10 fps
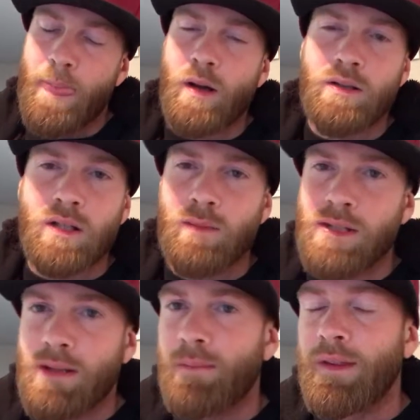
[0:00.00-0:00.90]
there's gonna be
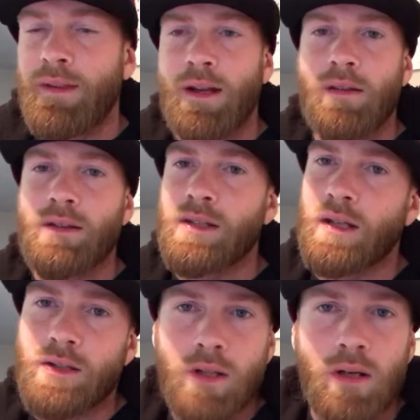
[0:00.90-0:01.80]
something there that's
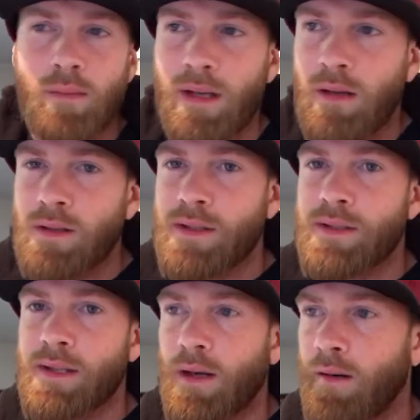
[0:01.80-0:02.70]
gonna trigger me.
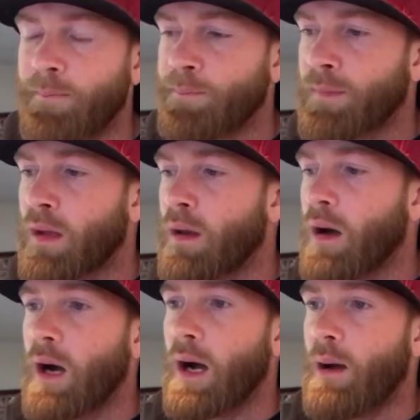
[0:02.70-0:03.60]
So,
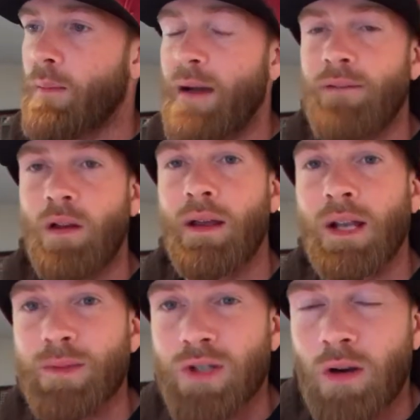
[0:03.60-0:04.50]
I feel like
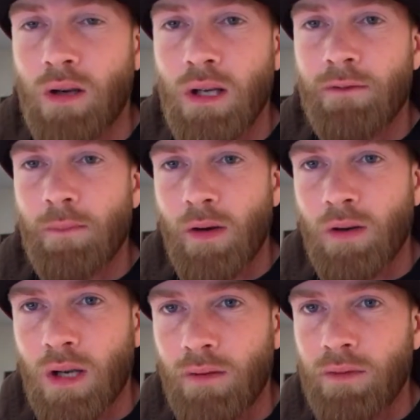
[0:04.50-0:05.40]
I'm strong enough in my
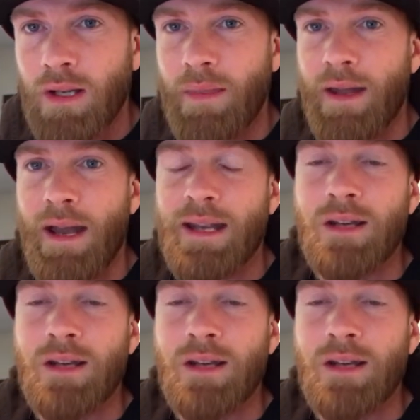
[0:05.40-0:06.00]
recovery that I